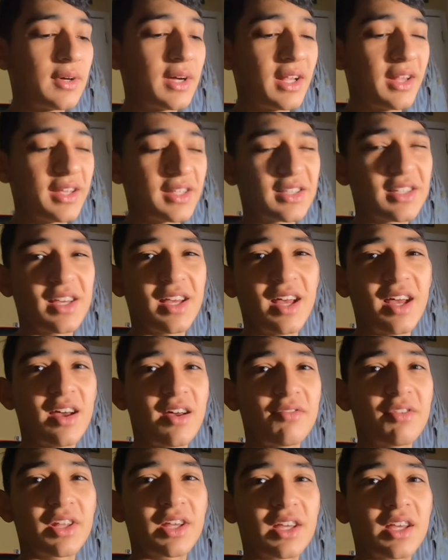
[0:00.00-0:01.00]
I like to
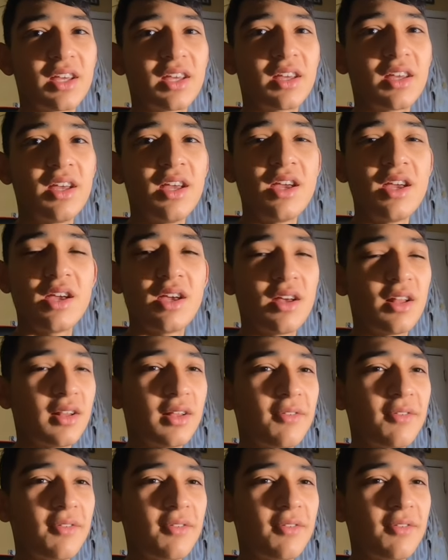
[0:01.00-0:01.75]
have like a a